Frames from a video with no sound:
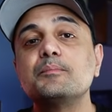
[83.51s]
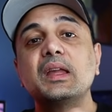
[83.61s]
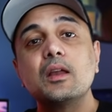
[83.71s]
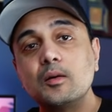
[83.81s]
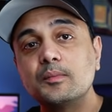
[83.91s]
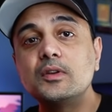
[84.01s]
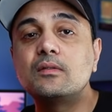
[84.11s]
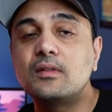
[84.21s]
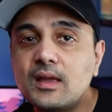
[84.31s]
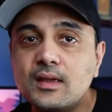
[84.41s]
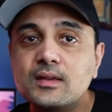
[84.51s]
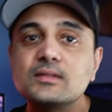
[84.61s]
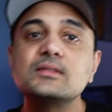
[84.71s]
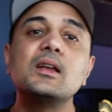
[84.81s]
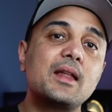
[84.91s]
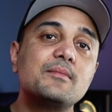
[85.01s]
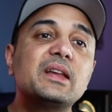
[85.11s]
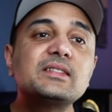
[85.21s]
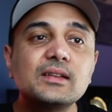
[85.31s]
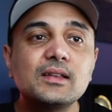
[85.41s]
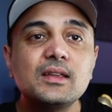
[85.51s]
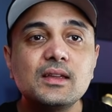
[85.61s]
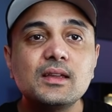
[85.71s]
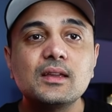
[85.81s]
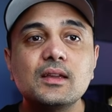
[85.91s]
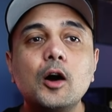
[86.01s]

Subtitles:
picking up new things, and basically